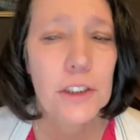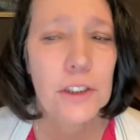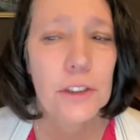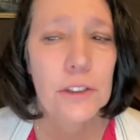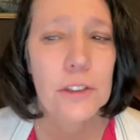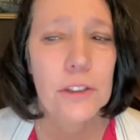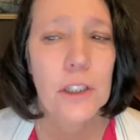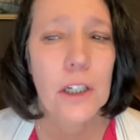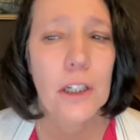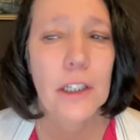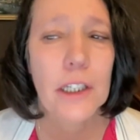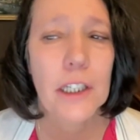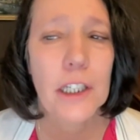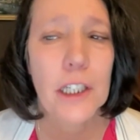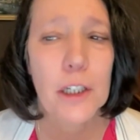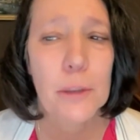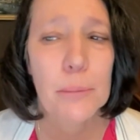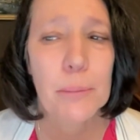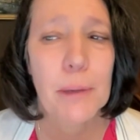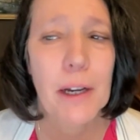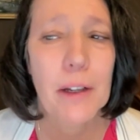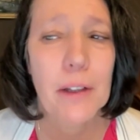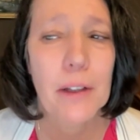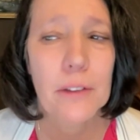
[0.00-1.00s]
And you're talking
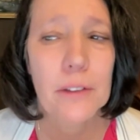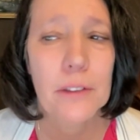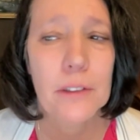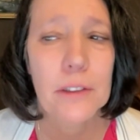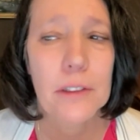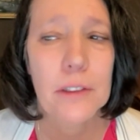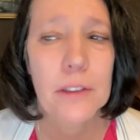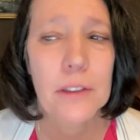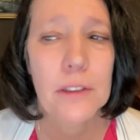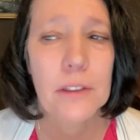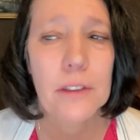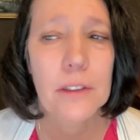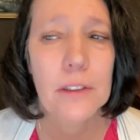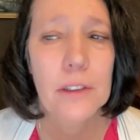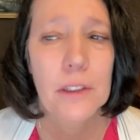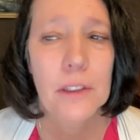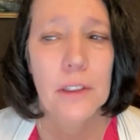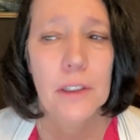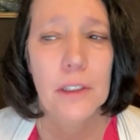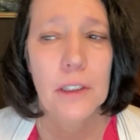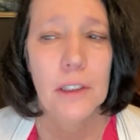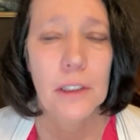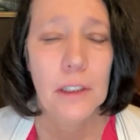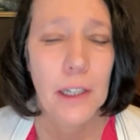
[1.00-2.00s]
about the
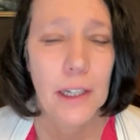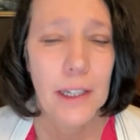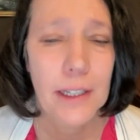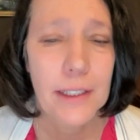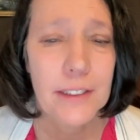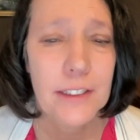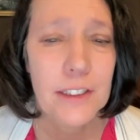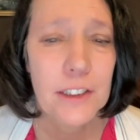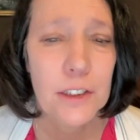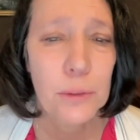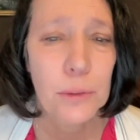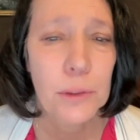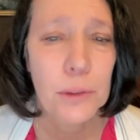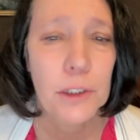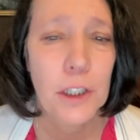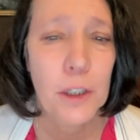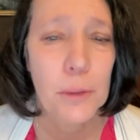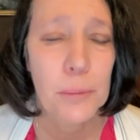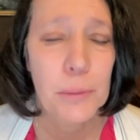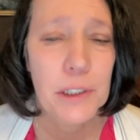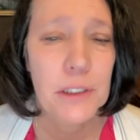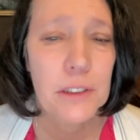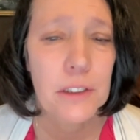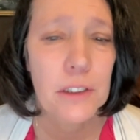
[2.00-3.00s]
clients that would
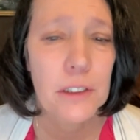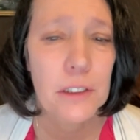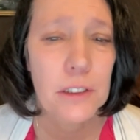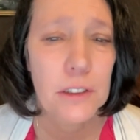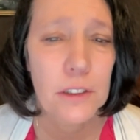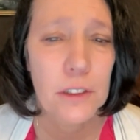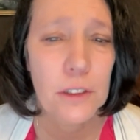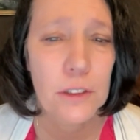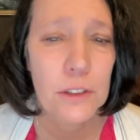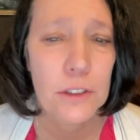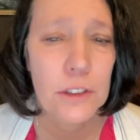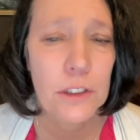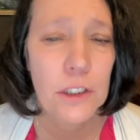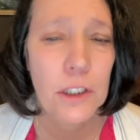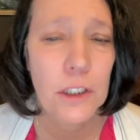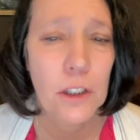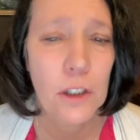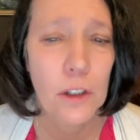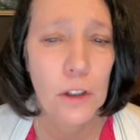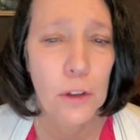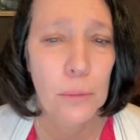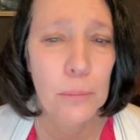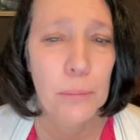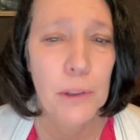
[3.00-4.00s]
come into the nursing
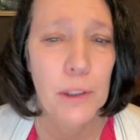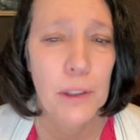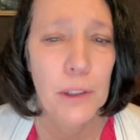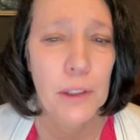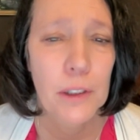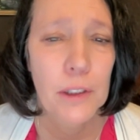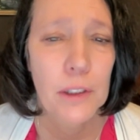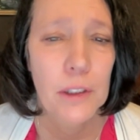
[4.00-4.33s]
home